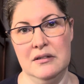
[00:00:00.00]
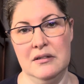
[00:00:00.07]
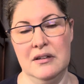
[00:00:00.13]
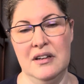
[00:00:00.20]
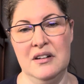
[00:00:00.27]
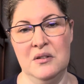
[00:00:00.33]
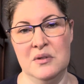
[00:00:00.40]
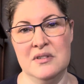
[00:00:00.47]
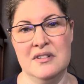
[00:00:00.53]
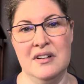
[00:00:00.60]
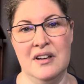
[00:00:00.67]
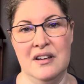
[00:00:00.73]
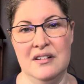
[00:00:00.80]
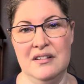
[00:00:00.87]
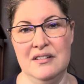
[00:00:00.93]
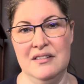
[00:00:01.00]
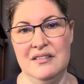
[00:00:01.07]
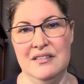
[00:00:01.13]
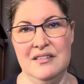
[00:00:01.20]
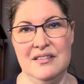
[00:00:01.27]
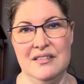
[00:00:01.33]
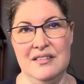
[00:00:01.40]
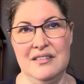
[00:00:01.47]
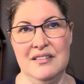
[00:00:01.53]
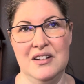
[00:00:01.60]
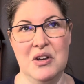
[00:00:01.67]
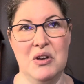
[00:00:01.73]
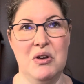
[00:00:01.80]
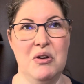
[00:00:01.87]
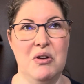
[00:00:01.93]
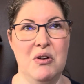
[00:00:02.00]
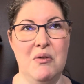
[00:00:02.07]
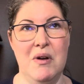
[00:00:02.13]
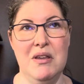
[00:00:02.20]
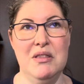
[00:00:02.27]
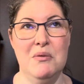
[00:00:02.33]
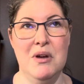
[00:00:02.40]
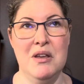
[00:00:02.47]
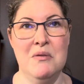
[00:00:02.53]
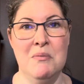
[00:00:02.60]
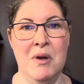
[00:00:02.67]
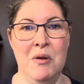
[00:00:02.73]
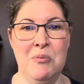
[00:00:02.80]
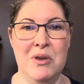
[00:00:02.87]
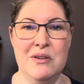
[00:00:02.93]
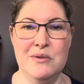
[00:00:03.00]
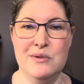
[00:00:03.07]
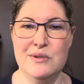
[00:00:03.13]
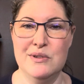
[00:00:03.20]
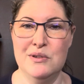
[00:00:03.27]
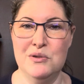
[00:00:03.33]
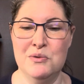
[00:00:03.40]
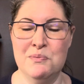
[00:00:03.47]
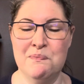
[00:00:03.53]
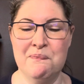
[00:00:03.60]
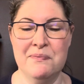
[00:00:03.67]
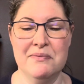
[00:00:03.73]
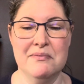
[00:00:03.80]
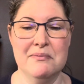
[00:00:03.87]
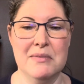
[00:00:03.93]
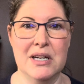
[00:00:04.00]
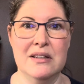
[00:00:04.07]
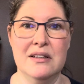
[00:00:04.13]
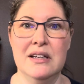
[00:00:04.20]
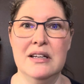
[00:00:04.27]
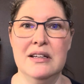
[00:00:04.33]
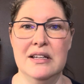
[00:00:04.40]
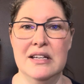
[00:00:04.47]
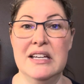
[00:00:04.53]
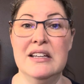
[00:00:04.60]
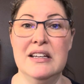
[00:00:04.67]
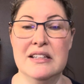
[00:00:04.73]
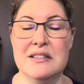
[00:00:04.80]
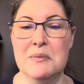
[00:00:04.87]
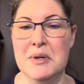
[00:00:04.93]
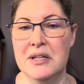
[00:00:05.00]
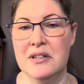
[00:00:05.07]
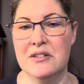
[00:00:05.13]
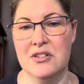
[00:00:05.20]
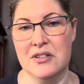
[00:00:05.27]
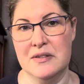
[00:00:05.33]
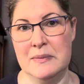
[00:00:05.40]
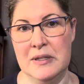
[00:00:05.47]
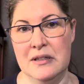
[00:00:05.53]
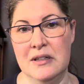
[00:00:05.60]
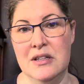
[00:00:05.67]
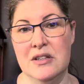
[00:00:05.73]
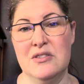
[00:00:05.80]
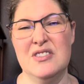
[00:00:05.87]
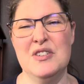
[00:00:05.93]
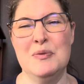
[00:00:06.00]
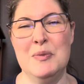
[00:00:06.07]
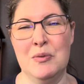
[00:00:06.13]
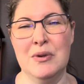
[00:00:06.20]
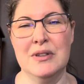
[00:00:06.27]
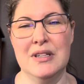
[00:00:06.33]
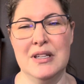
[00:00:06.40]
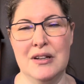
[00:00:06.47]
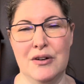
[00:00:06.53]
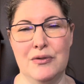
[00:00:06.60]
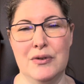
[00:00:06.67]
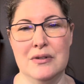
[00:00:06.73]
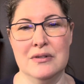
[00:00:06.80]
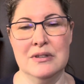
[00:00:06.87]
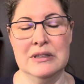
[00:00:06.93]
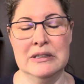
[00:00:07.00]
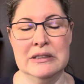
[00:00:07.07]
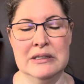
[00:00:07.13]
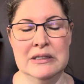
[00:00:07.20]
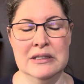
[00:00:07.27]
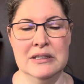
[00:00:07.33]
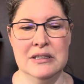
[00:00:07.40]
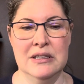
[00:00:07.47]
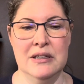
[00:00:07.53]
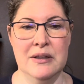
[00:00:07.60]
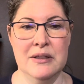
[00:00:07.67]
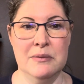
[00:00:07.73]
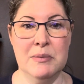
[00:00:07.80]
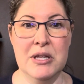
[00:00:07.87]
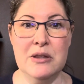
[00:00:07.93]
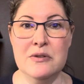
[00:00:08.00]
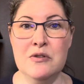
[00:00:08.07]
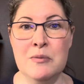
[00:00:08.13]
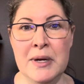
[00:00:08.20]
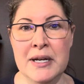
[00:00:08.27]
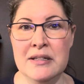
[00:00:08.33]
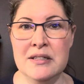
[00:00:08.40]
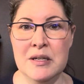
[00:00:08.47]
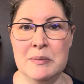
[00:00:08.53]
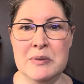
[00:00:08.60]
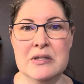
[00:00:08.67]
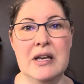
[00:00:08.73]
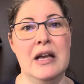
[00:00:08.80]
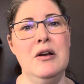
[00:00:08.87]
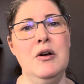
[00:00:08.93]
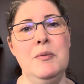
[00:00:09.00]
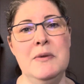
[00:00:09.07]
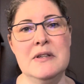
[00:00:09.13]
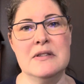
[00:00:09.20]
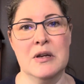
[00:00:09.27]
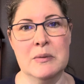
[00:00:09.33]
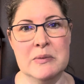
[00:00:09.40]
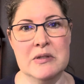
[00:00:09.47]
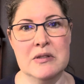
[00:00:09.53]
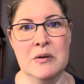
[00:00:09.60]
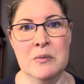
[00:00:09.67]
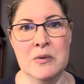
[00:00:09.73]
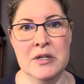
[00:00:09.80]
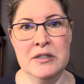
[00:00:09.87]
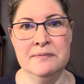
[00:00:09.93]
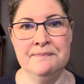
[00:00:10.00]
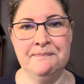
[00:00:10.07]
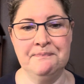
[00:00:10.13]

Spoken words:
I know it's not quite the way you might be used to, but it's a big adjustment. Just be really careful. But those are my tips. I hope this helps someone.